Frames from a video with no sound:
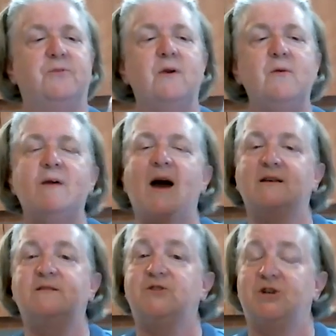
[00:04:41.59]
3
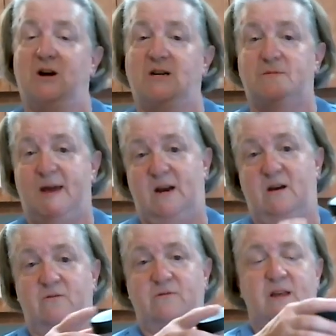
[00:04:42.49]
racks of cherry
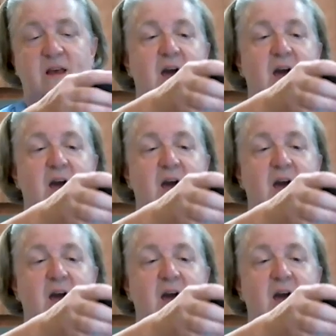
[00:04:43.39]
tomatoes,